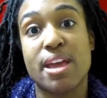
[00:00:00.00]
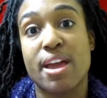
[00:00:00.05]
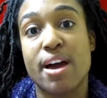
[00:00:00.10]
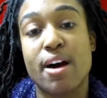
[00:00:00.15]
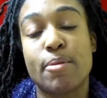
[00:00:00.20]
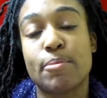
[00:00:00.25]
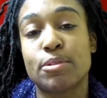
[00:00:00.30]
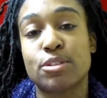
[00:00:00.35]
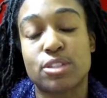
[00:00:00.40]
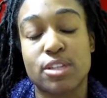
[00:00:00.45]

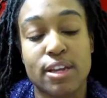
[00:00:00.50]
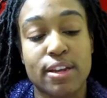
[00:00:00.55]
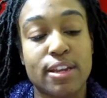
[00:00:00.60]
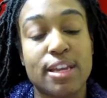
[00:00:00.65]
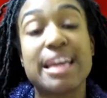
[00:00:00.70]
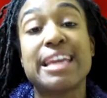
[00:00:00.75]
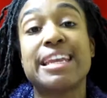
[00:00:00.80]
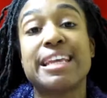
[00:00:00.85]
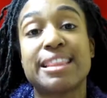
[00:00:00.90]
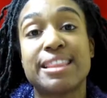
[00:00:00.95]
almost
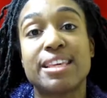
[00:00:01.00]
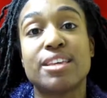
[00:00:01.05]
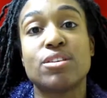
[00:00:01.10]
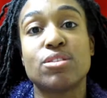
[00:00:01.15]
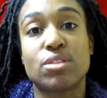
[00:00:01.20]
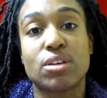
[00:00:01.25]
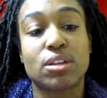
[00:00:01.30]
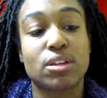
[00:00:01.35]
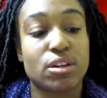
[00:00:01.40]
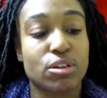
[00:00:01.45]
anything you
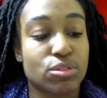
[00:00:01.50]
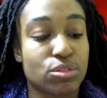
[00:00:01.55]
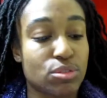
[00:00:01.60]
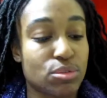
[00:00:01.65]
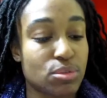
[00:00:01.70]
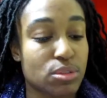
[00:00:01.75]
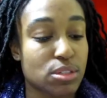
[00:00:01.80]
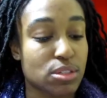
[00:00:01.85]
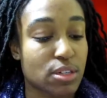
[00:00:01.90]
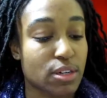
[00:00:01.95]
can learn through
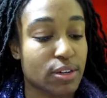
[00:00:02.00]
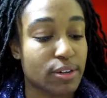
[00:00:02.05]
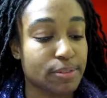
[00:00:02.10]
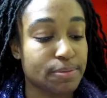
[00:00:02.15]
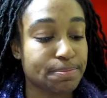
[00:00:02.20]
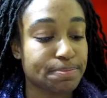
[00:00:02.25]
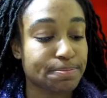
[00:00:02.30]
a song.